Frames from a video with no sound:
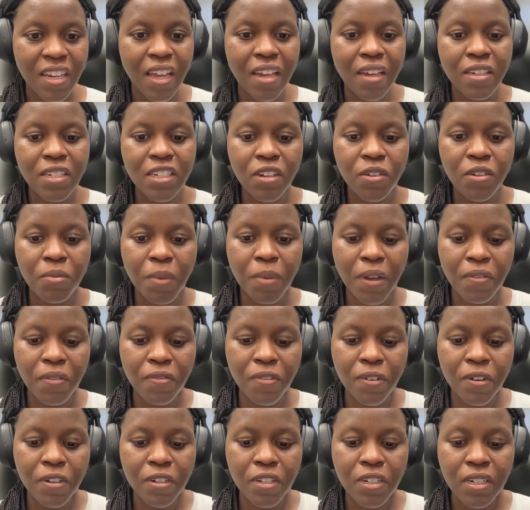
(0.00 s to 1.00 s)
And so my
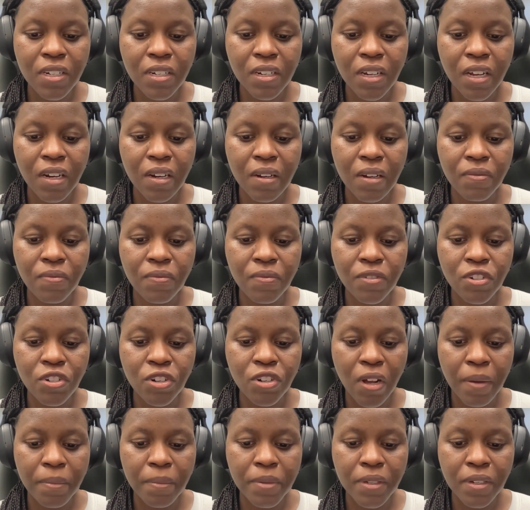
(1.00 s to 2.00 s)
first kind of
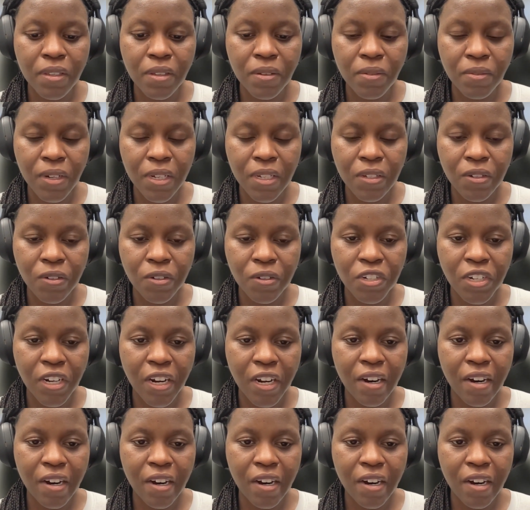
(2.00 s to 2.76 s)
jobs in the research